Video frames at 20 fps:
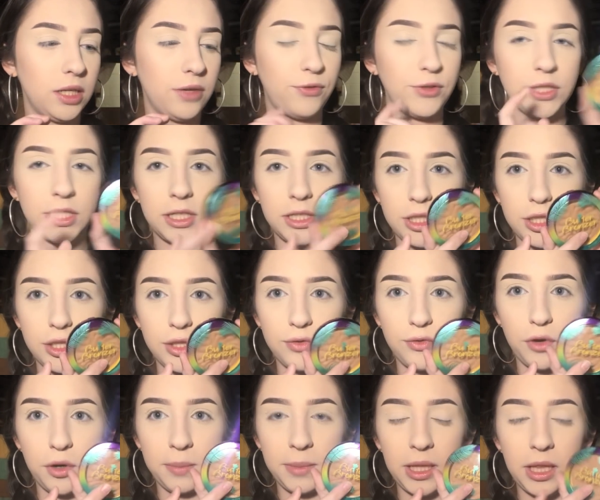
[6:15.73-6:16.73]
Physicians
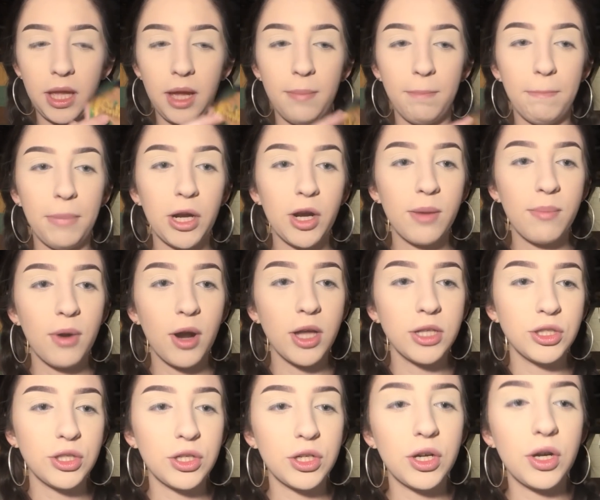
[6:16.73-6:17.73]
Formula Butter
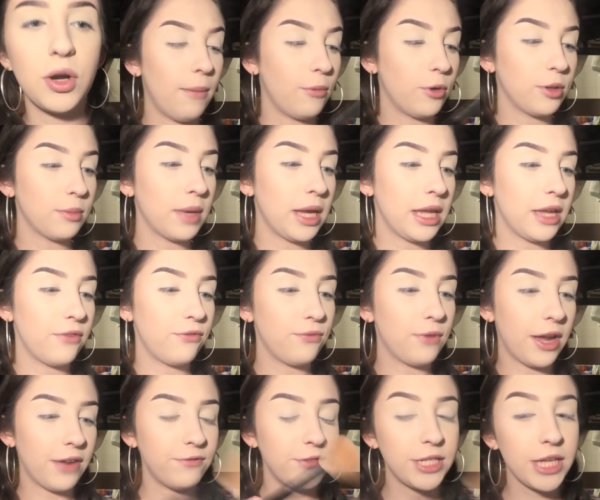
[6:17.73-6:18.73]
Bronzer um, with my F
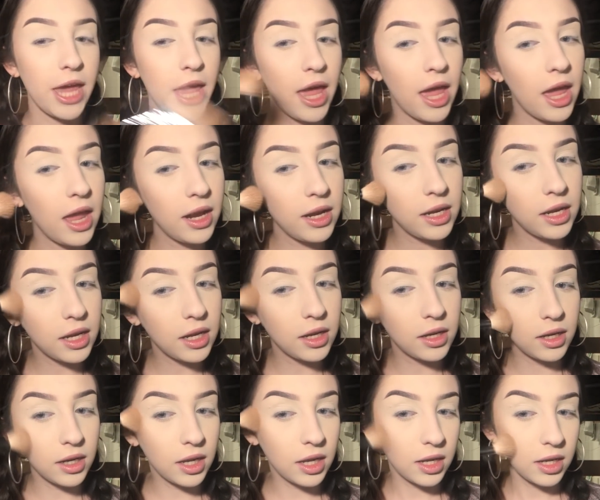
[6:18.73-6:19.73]
five ten,
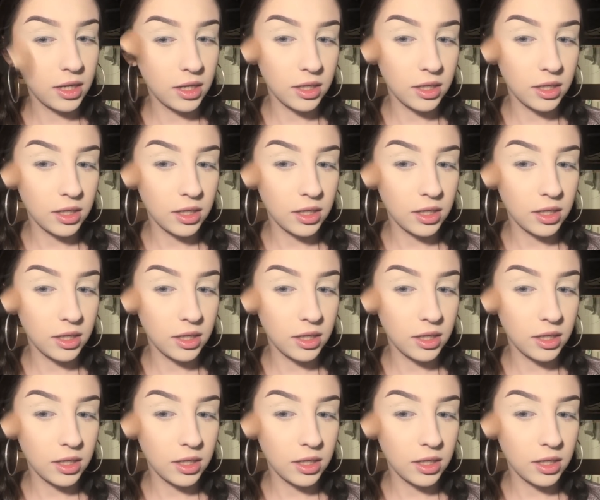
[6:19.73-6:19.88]
and